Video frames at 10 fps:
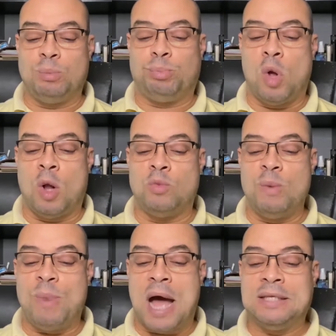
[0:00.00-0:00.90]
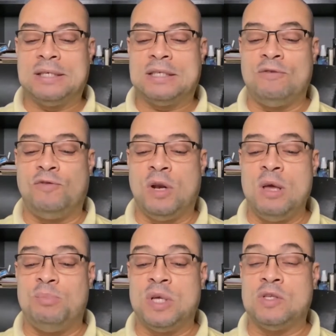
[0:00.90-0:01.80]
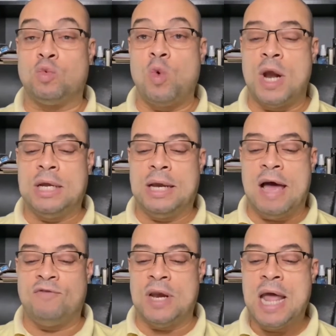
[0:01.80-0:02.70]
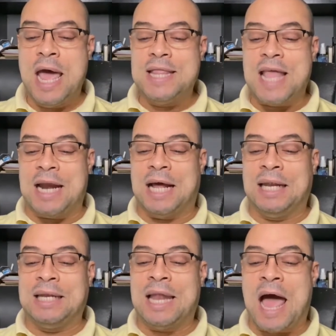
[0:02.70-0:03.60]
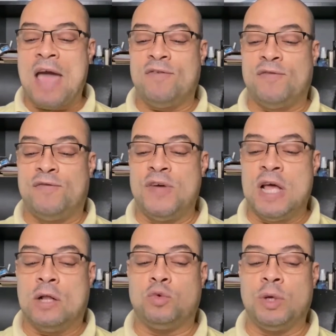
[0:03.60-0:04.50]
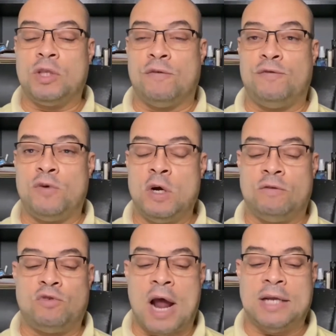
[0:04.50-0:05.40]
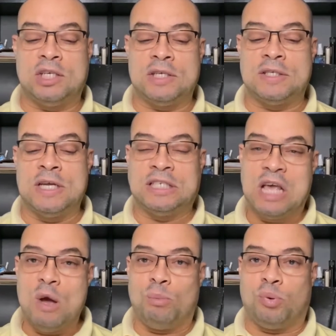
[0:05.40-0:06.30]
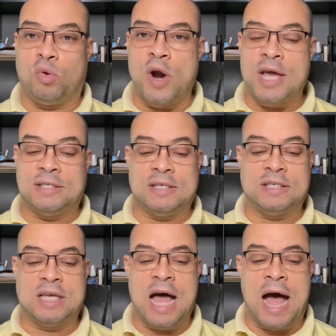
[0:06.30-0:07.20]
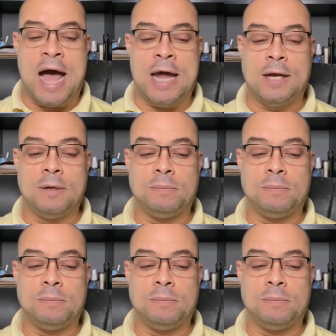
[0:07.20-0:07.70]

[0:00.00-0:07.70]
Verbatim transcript: Paul reminds us in Philippians 1.11 that a life filled with the fruit of righteousness praises God.